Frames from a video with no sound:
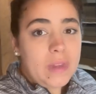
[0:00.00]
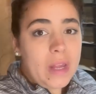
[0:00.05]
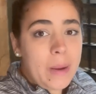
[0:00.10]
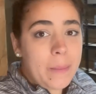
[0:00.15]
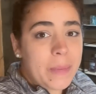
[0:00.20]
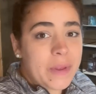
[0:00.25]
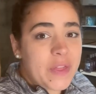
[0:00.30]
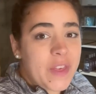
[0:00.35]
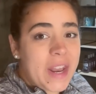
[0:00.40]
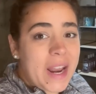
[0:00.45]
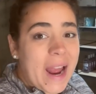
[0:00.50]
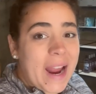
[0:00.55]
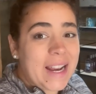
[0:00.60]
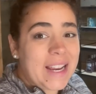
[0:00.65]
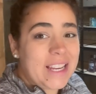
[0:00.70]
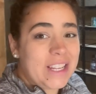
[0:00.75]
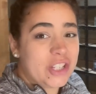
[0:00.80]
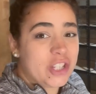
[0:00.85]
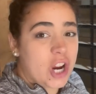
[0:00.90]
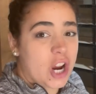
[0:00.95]
But then I
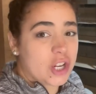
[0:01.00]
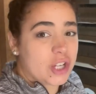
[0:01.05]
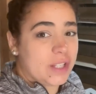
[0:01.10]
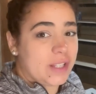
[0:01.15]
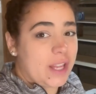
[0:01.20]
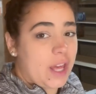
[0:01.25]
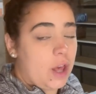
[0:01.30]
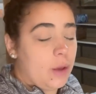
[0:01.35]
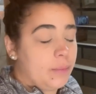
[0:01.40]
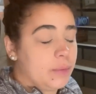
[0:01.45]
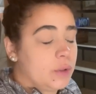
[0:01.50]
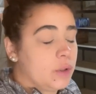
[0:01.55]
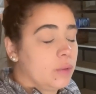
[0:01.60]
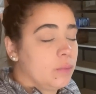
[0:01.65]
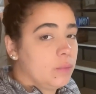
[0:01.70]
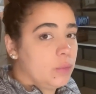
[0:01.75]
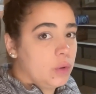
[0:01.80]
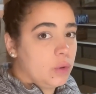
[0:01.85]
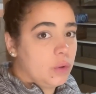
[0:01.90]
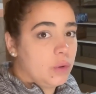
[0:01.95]
need Josh's help to
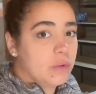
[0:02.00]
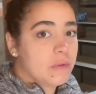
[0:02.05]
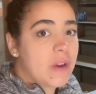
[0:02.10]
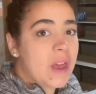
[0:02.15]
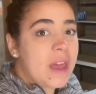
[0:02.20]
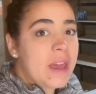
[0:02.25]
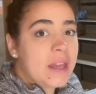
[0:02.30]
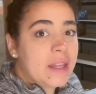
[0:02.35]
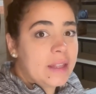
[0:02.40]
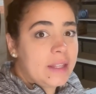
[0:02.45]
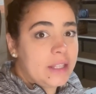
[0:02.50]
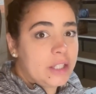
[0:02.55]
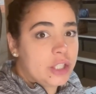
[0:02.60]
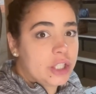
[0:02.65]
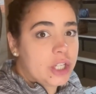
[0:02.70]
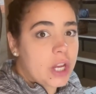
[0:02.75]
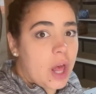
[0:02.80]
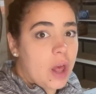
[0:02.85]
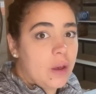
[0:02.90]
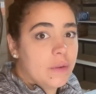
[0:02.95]
move these
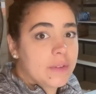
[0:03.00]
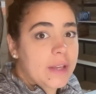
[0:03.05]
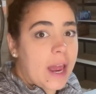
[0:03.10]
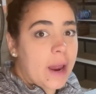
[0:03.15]
shelves.